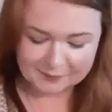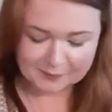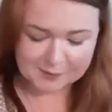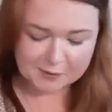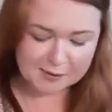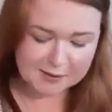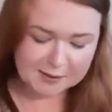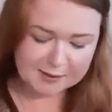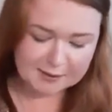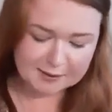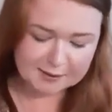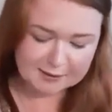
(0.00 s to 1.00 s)
Just
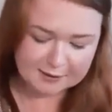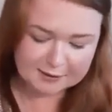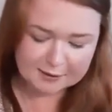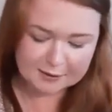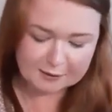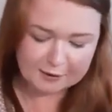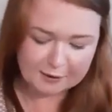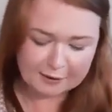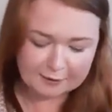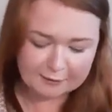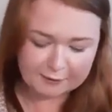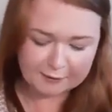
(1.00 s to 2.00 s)
to not
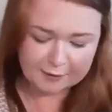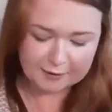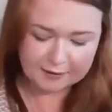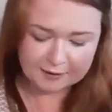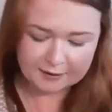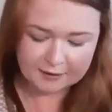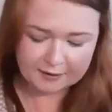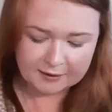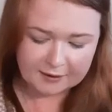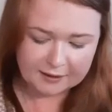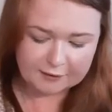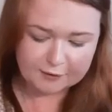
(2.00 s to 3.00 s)
have
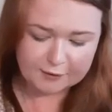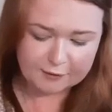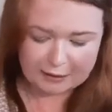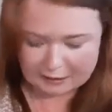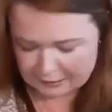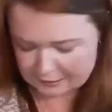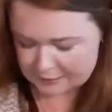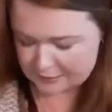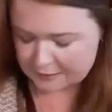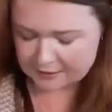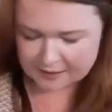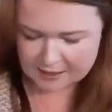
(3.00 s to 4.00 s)
hay fever eyes
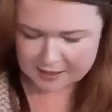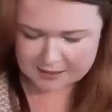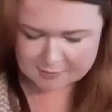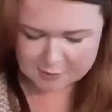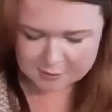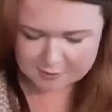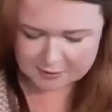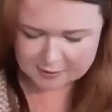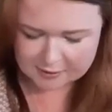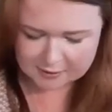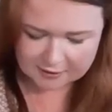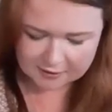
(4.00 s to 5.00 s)
anymore,
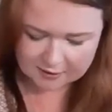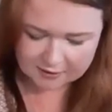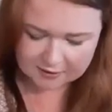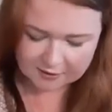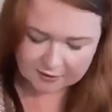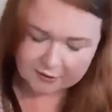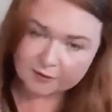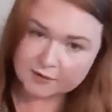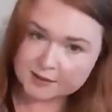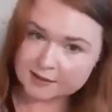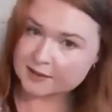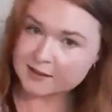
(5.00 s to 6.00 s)

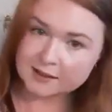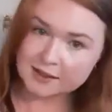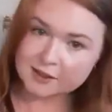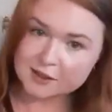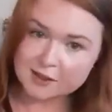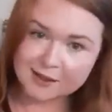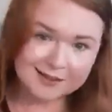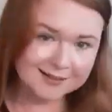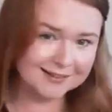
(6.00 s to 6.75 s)
obviously until next year.